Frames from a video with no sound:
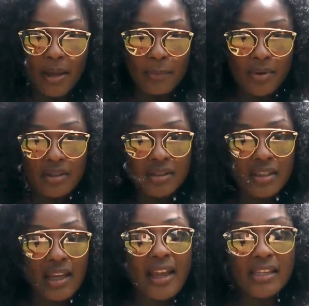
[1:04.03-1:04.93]
peppers
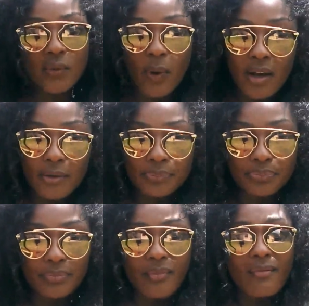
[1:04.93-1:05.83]
today as well.
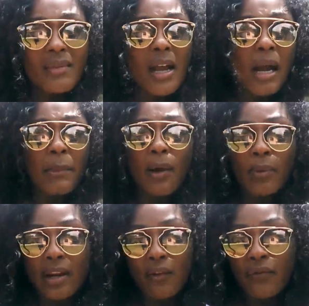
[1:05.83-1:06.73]
I'll
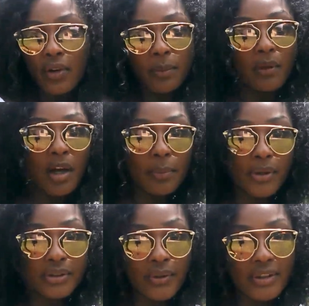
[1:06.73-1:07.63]
write a full blog
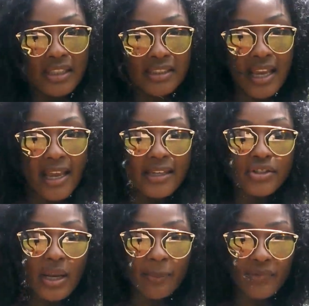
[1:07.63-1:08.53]
post on this at
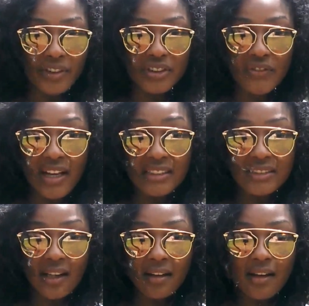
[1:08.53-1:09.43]

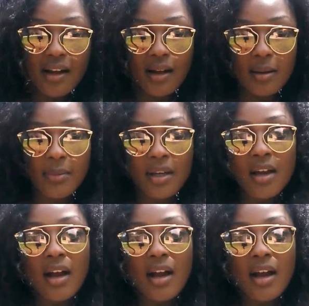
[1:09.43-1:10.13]
shopfiercefinds.com.